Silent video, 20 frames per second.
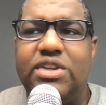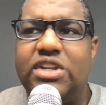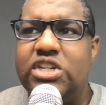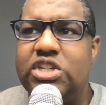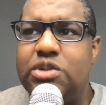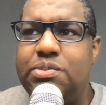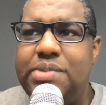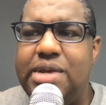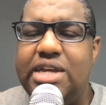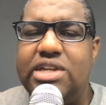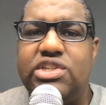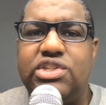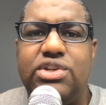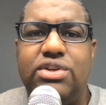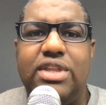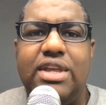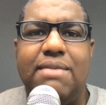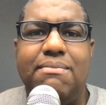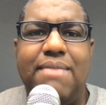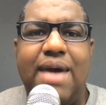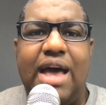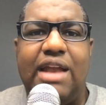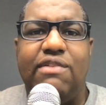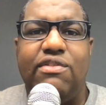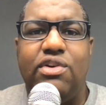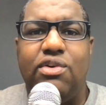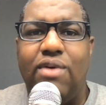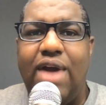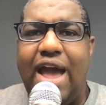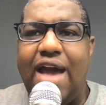speaks to the amount of
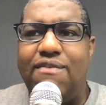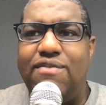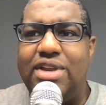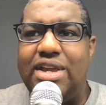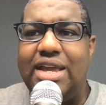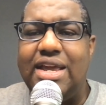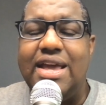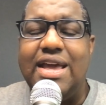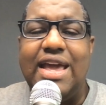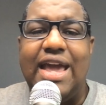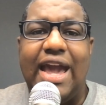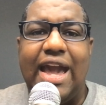gravity